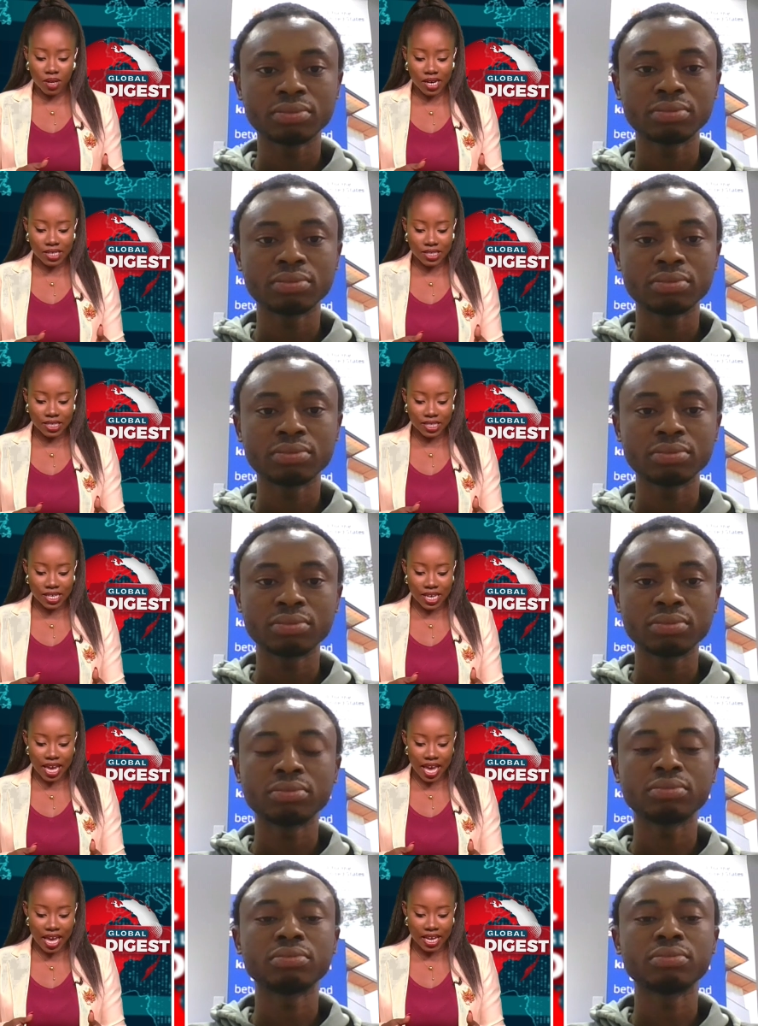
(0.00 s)

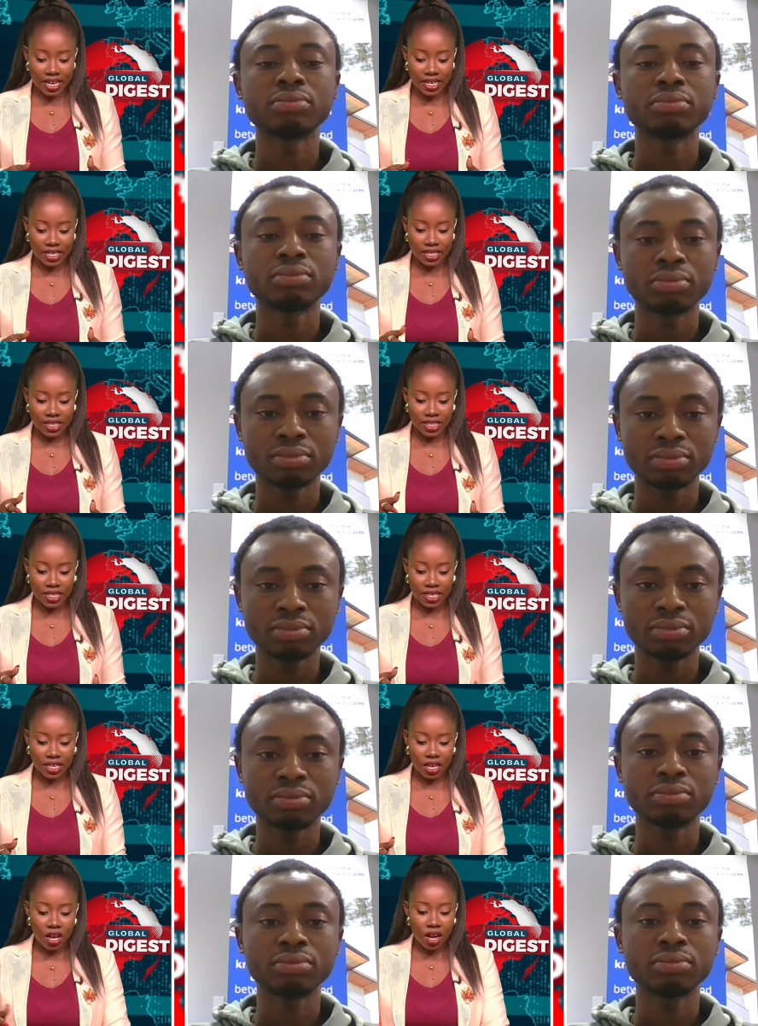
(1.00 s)
Speaker 1: Party and
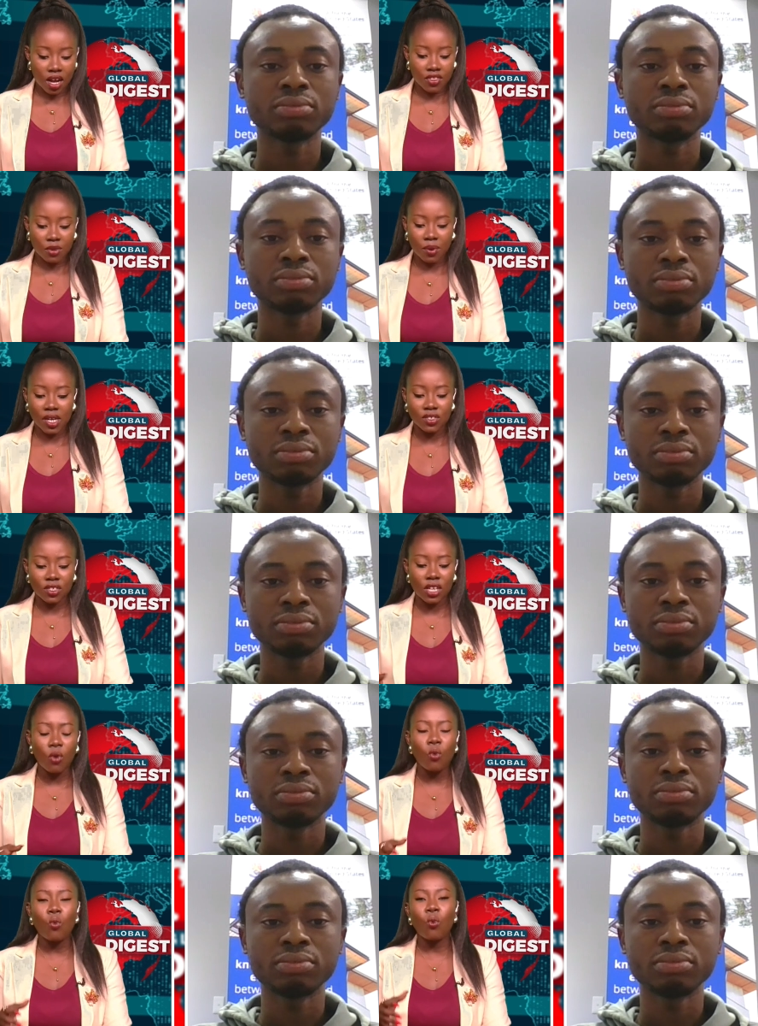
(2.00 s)
the other party.
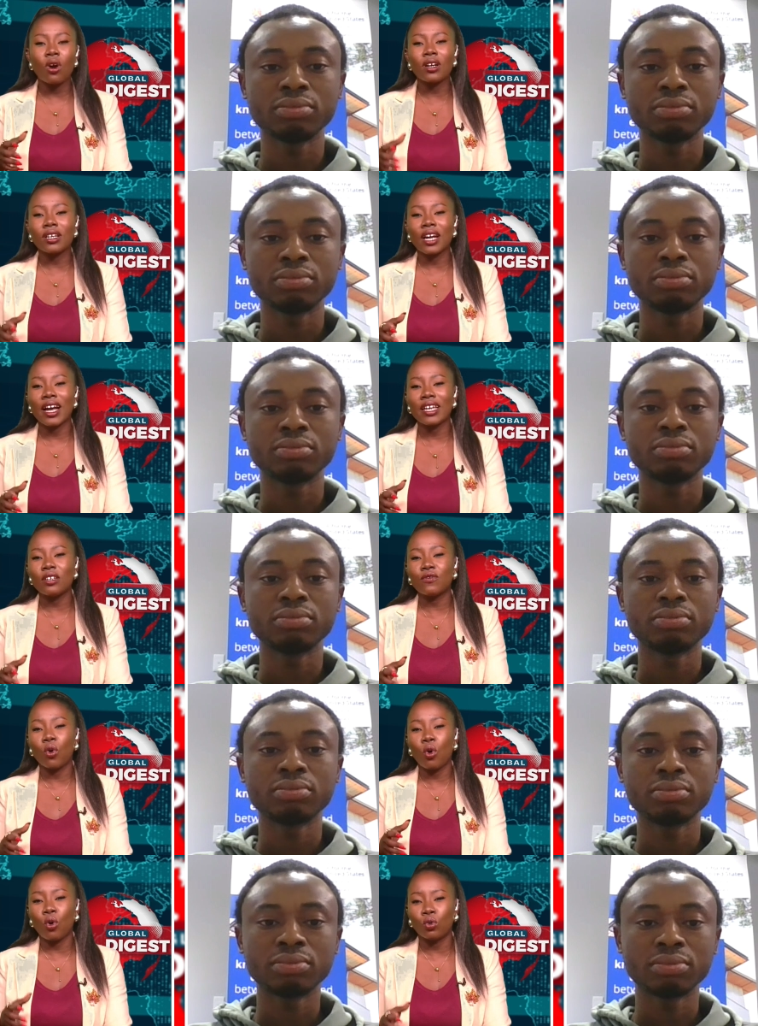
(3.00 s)
Now, what kind
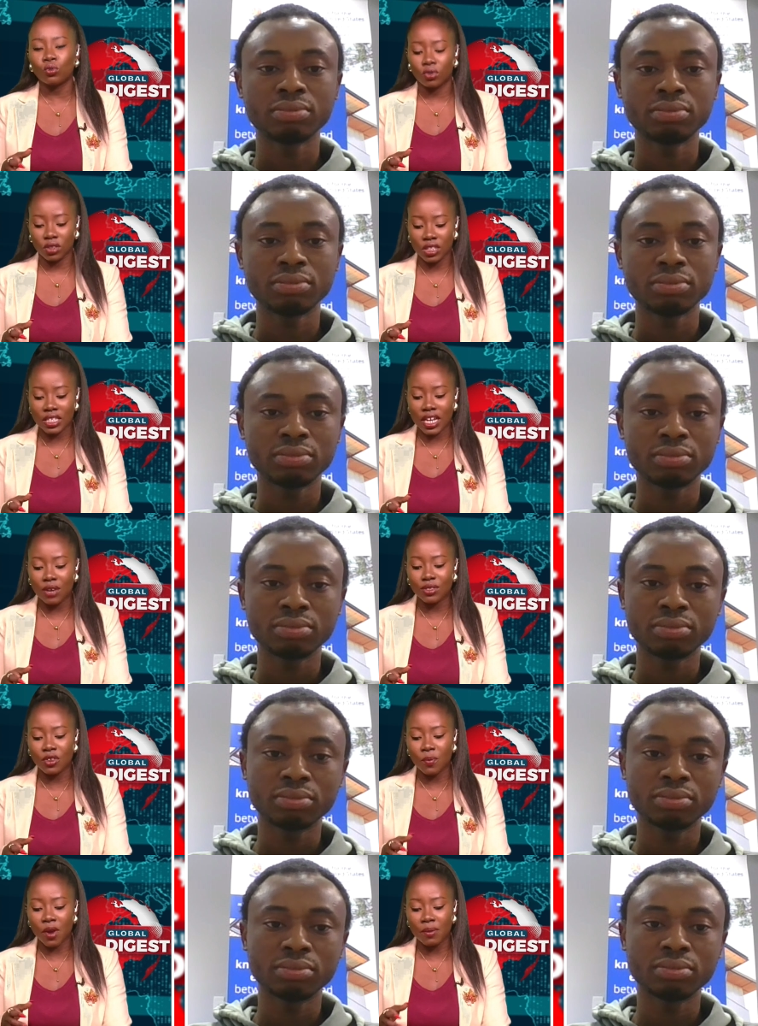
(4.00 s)
of hold? Now,
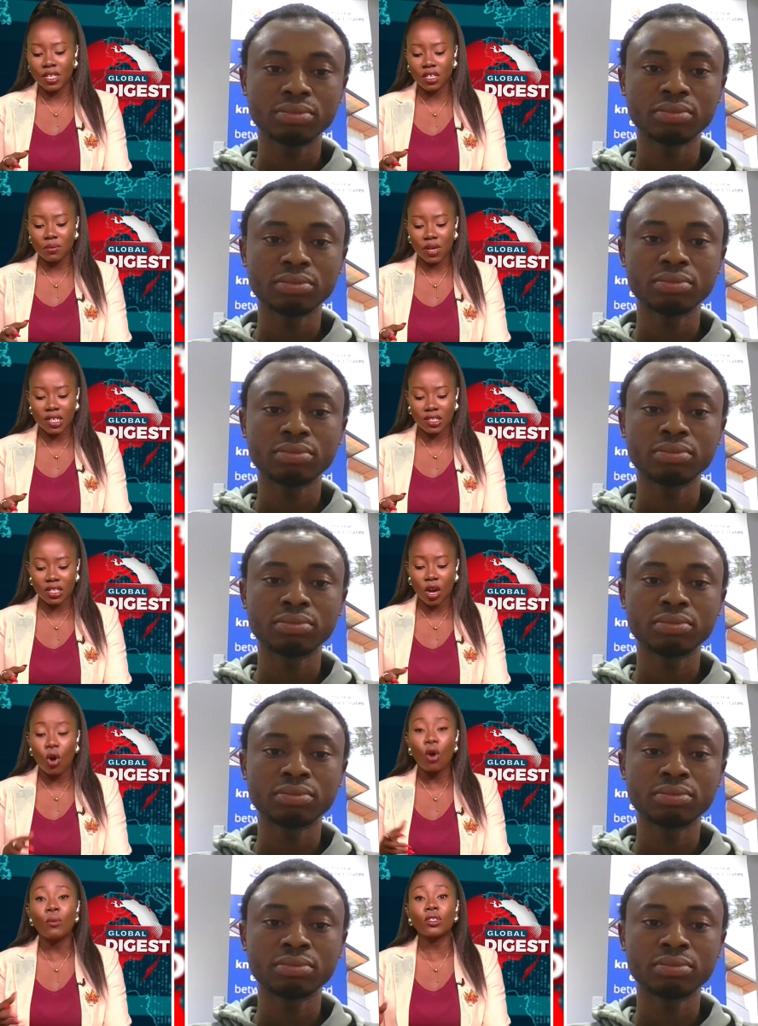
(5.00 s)
the Republican Party
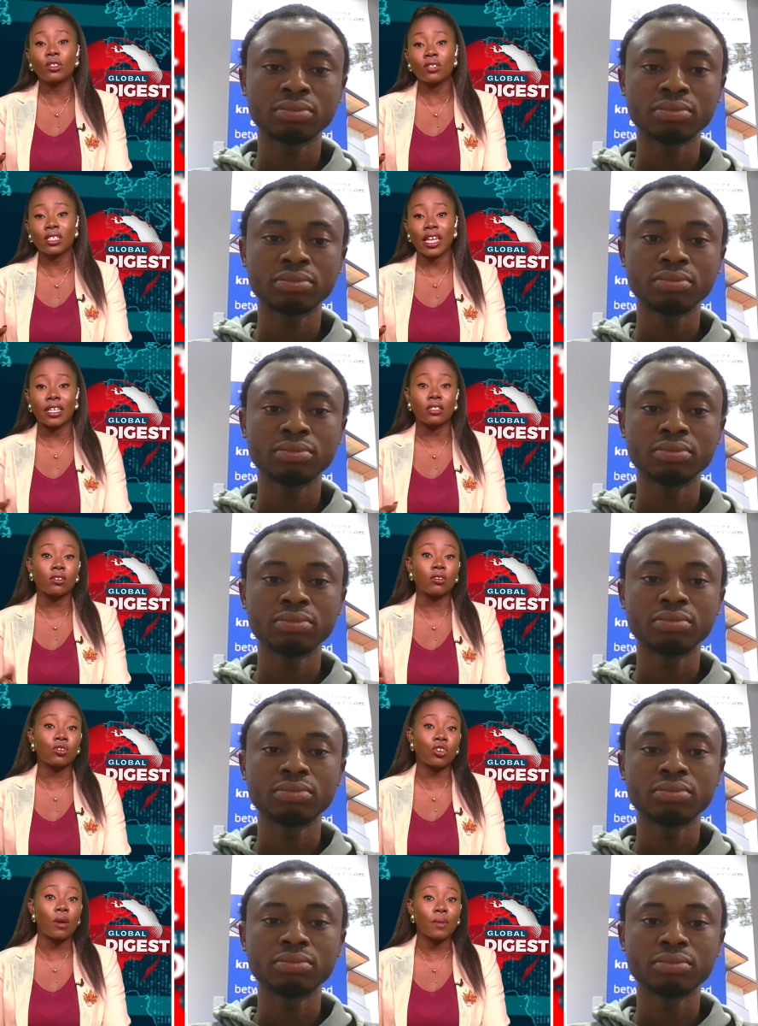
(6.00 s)
now almost looks like a
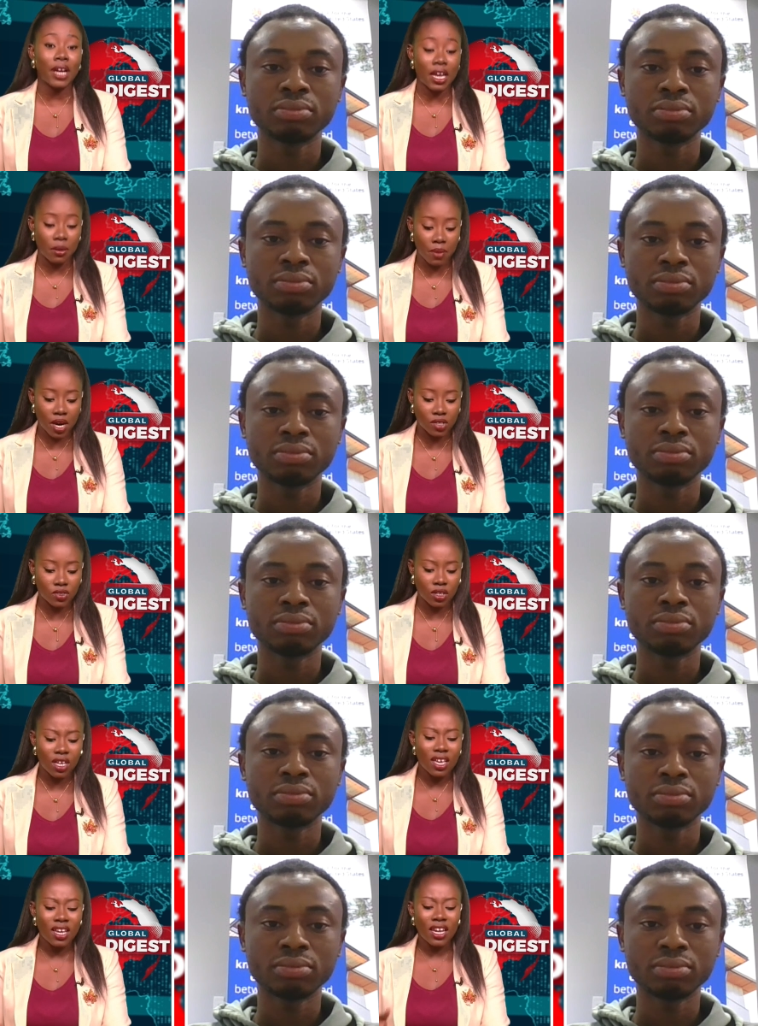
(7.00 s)
Donald Trump kind of
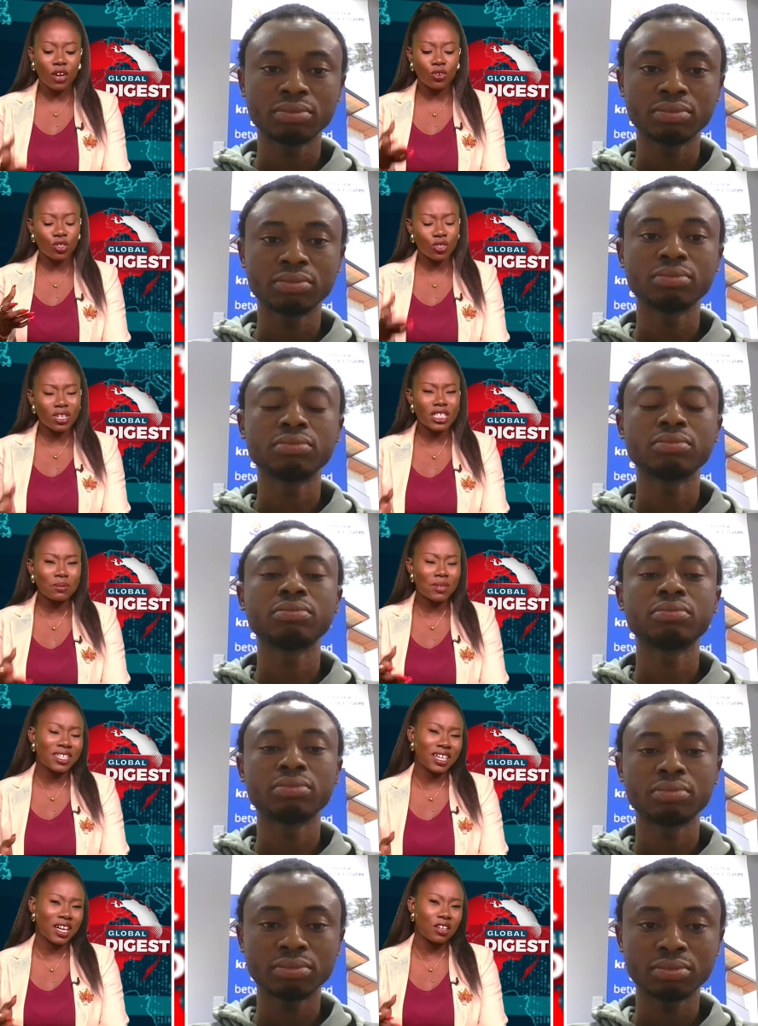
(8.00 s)
party. Now, could you
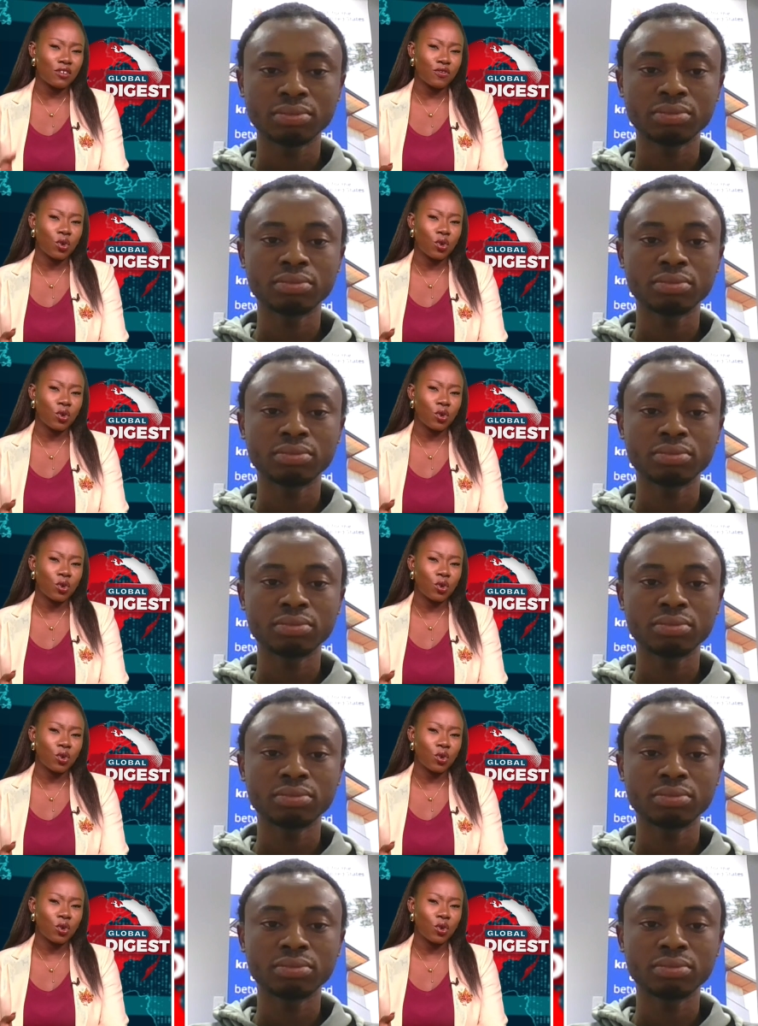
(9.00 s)
explain the kind of